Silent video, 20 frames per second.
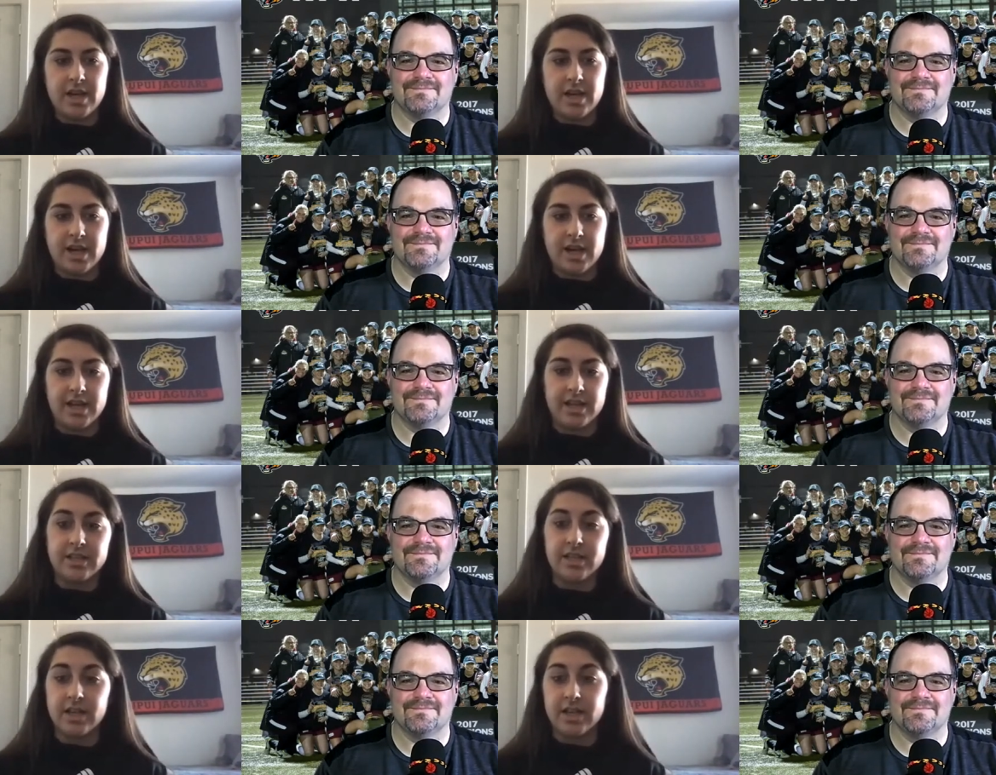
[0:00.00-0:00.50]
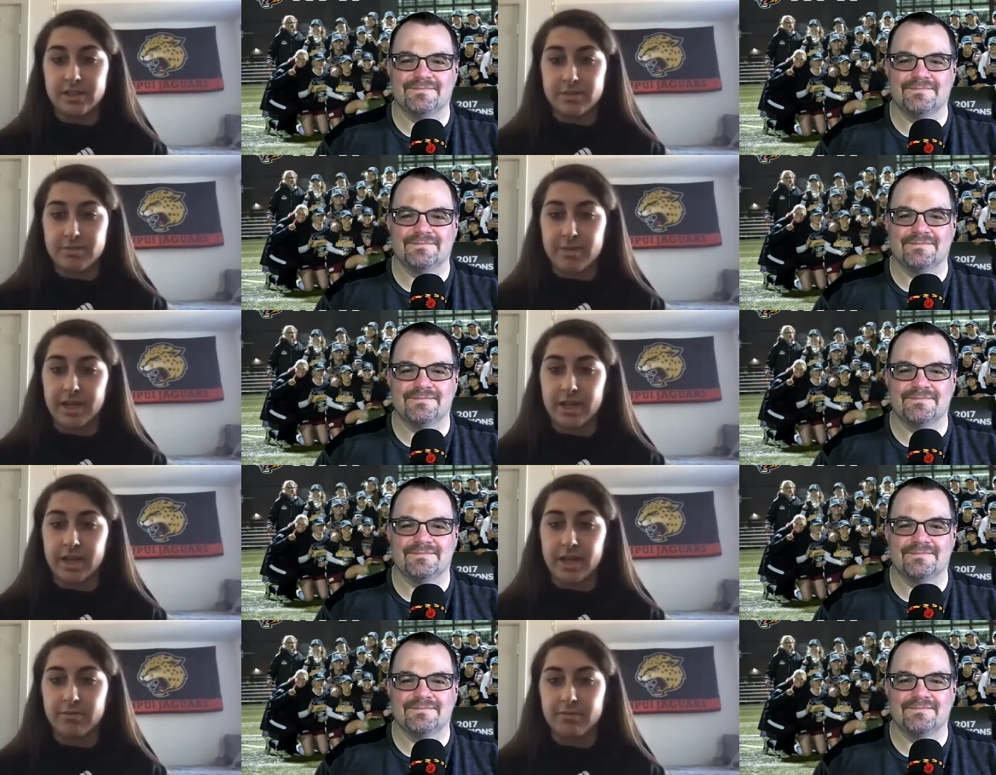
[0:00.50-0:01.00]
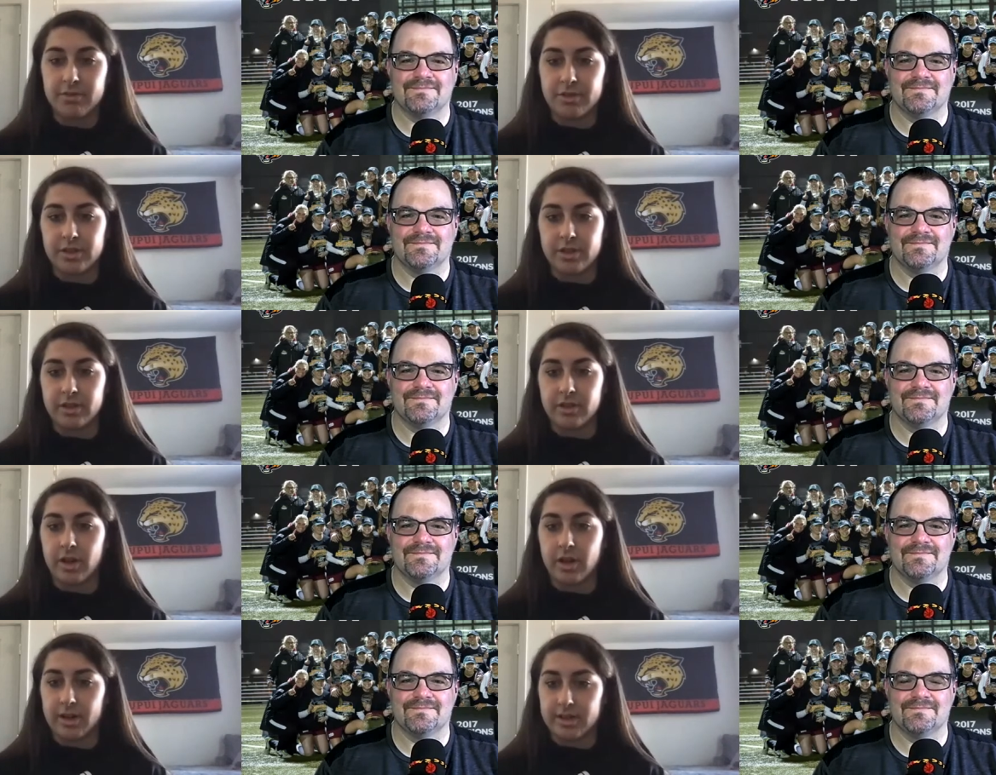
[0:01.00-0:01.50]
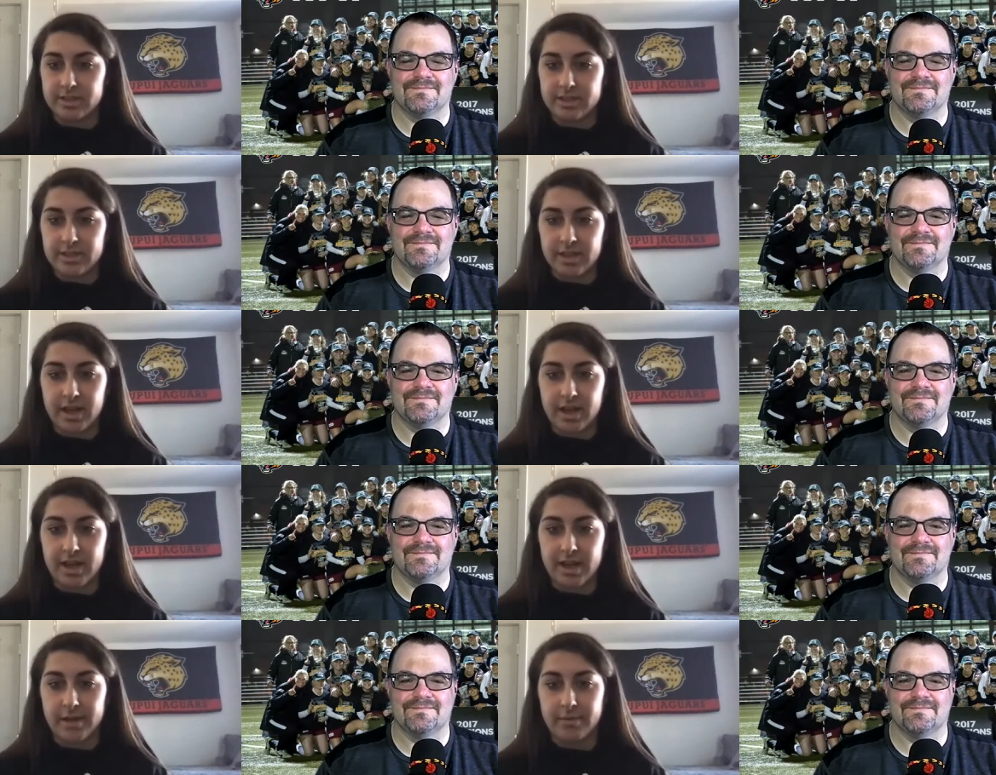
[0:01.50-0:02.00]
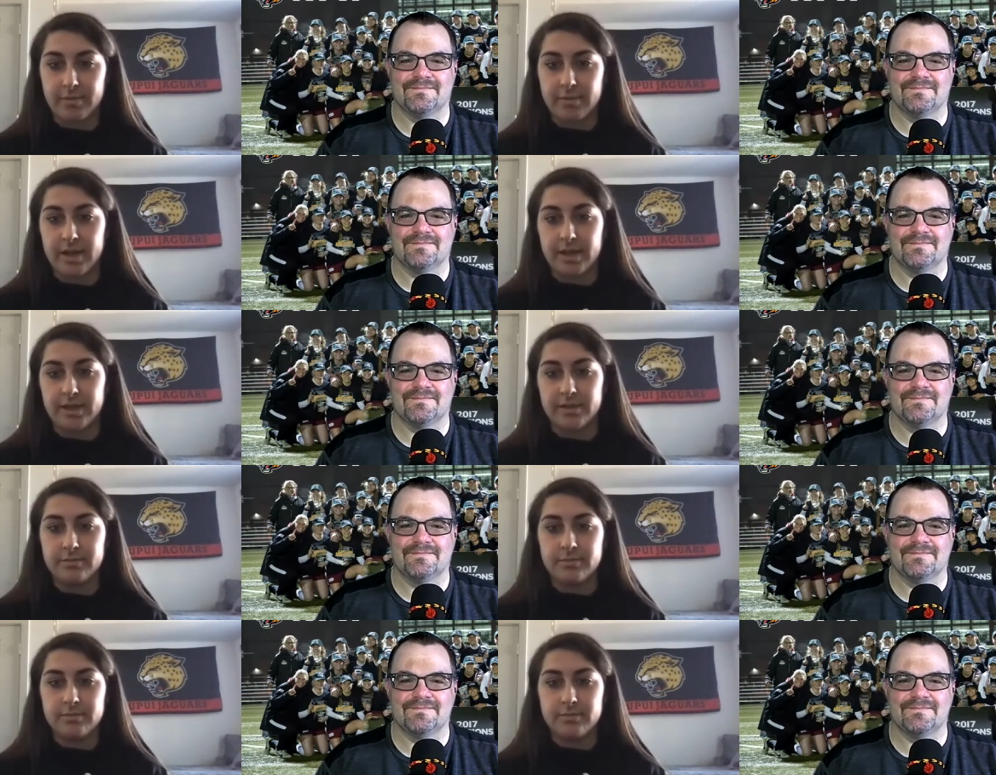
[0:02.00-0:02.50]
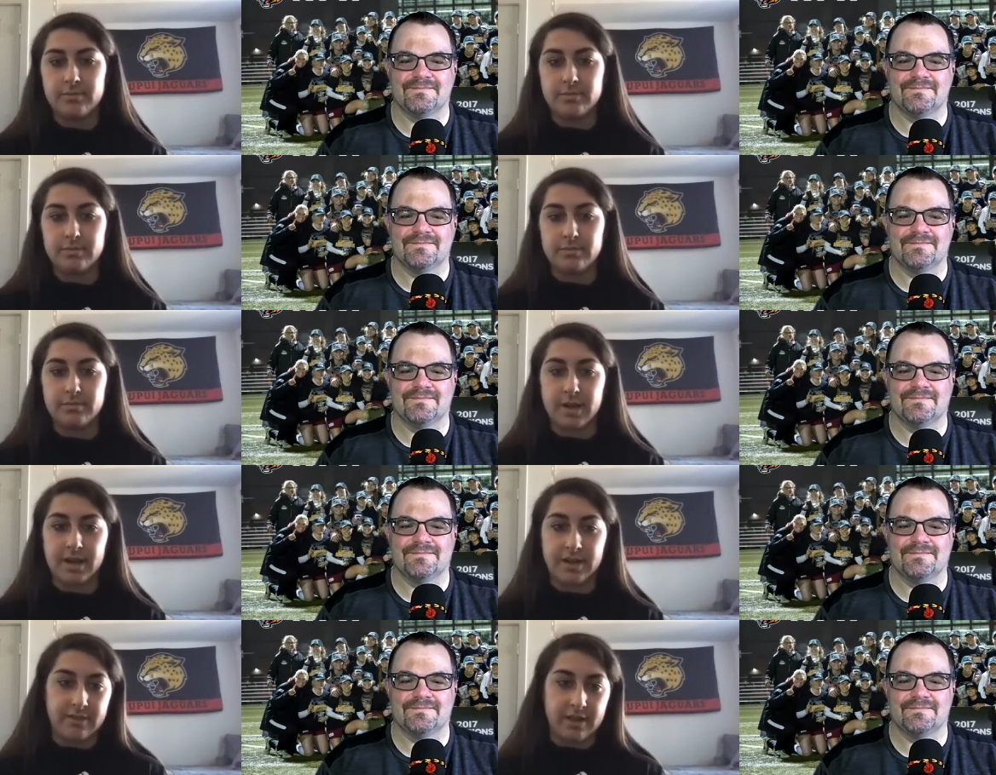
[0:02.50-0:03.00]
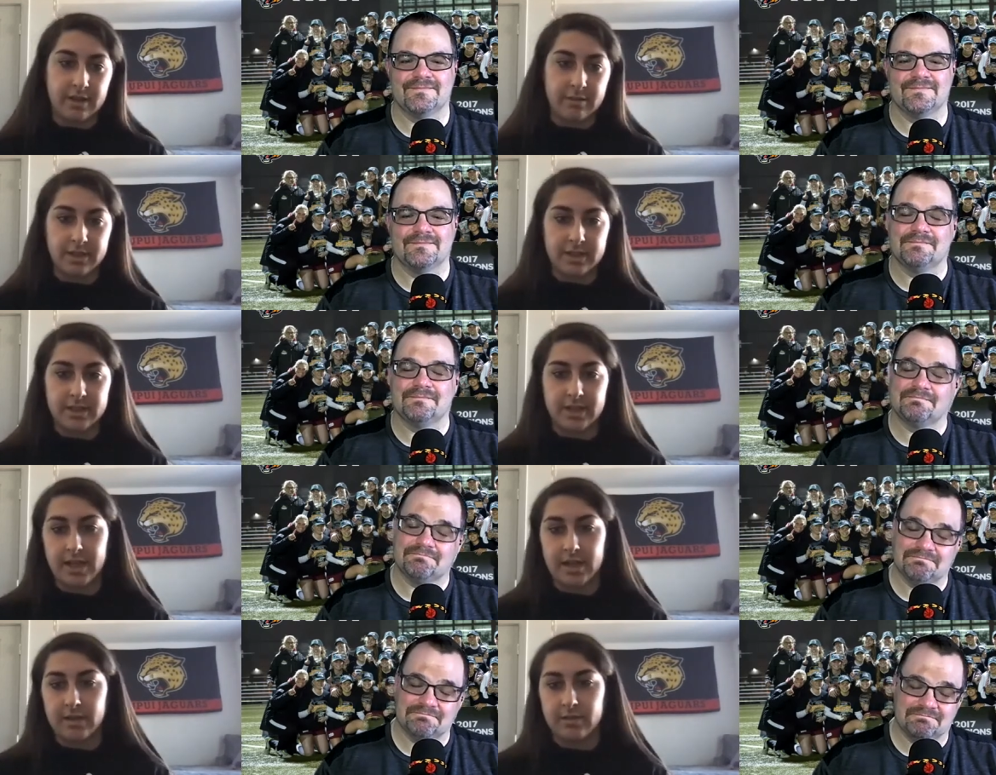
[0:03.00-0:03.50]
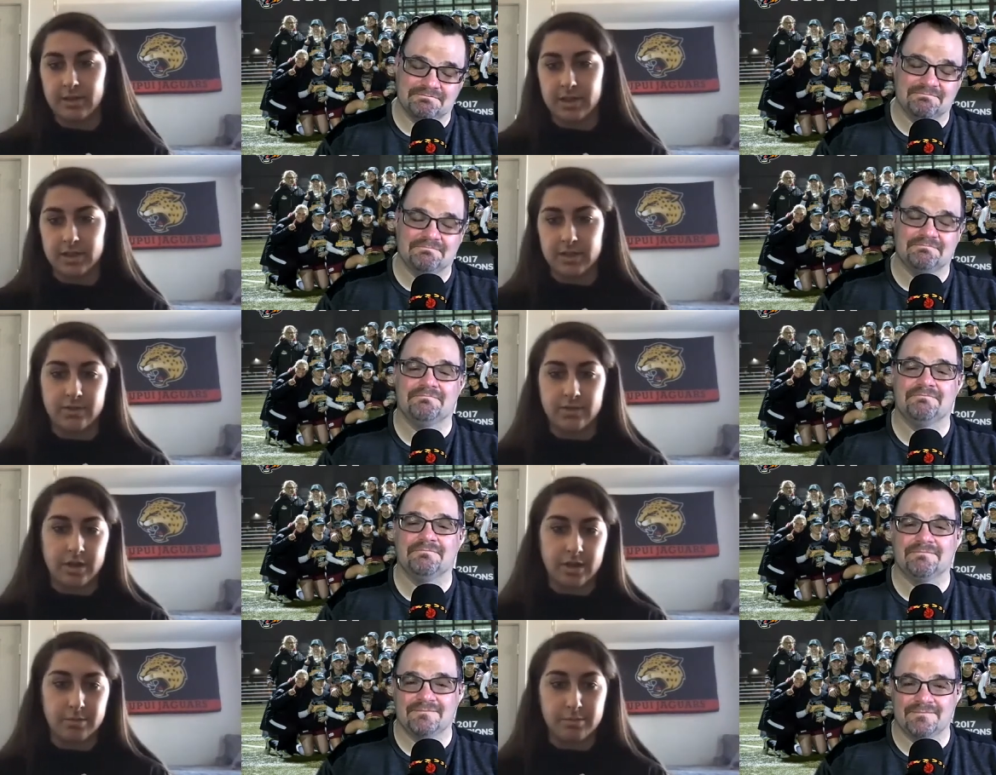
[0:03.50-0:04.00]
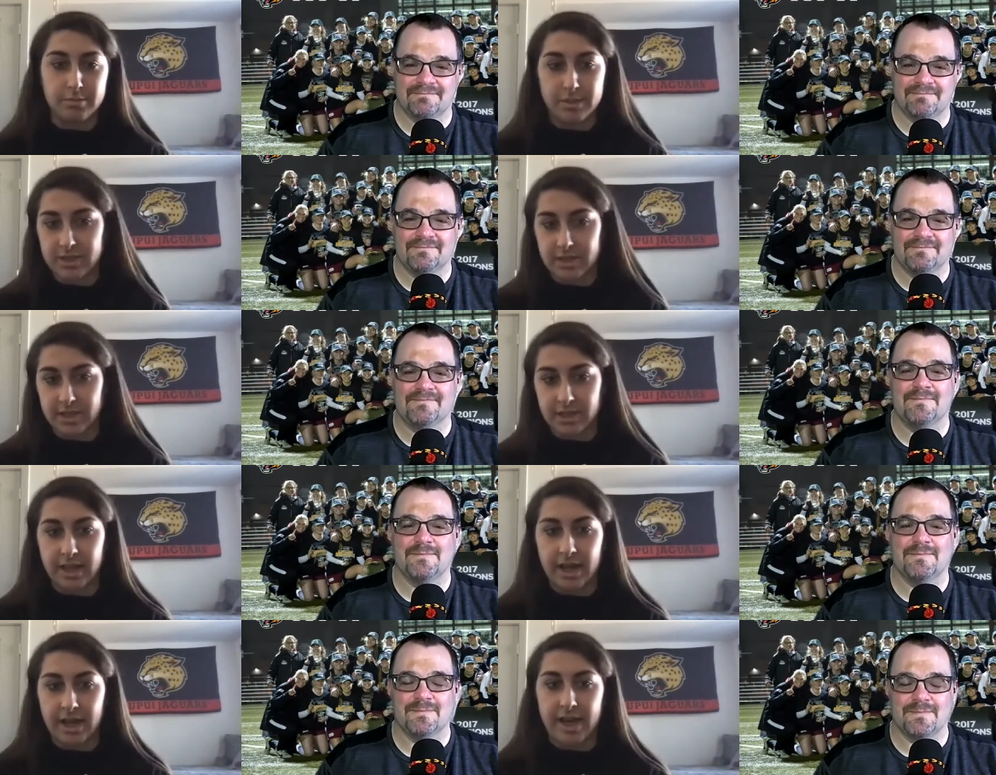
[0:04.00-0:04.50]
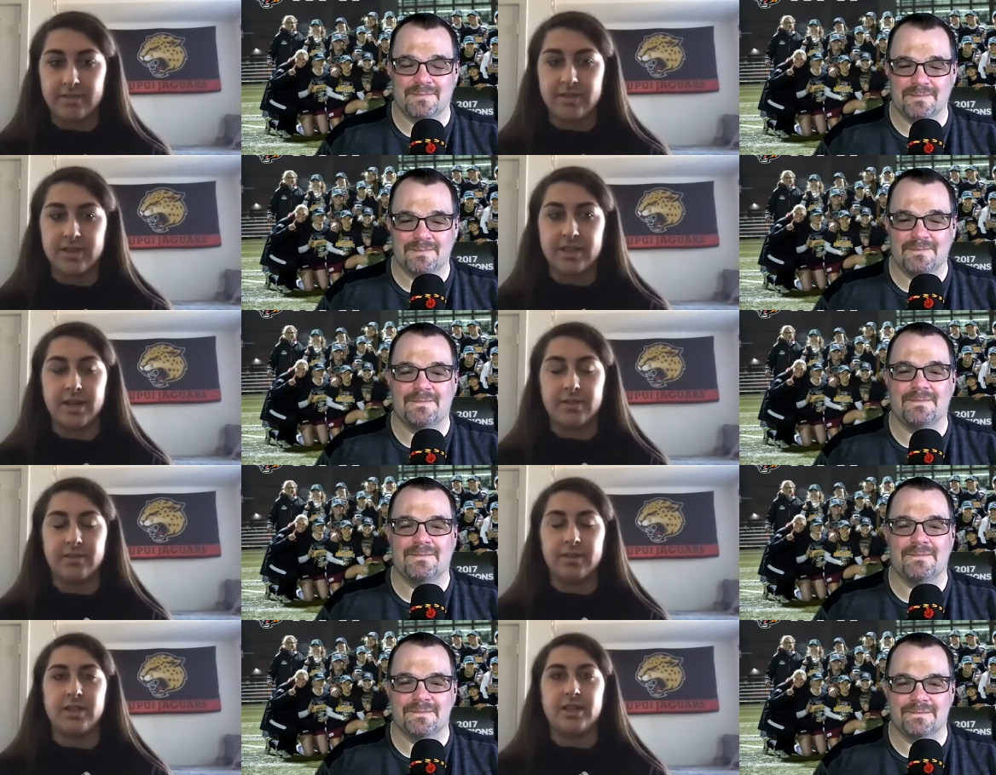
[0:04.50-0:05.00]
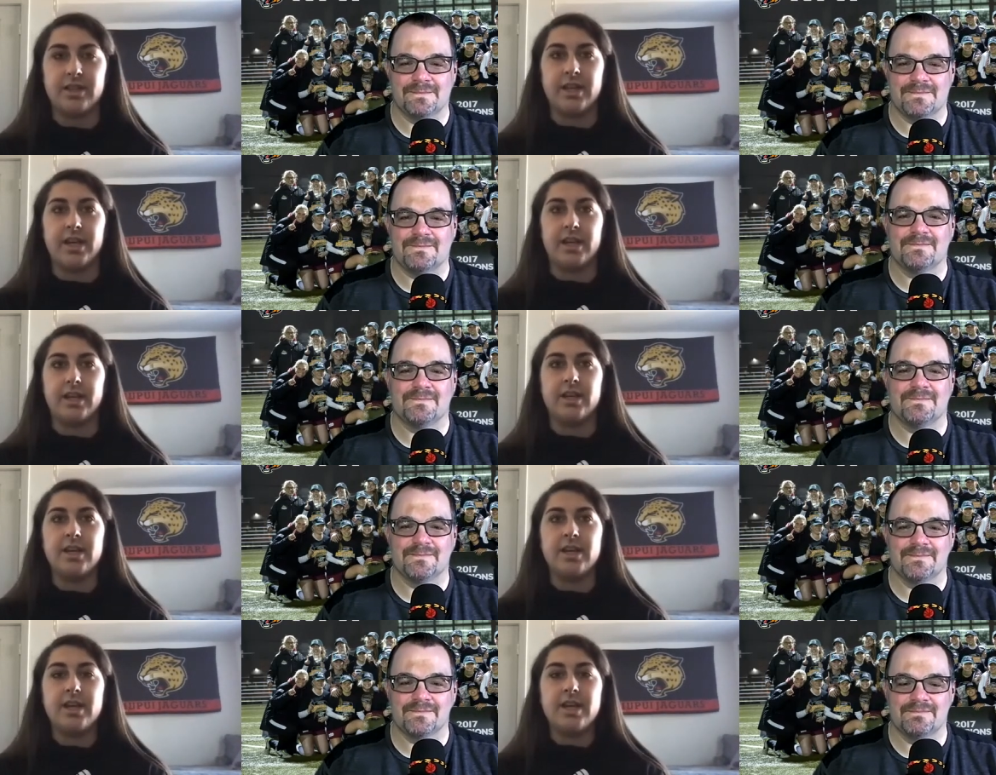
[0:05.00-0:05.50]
Speaker 1: it does make up for the lost time that my family's had because of our busy lives and everything."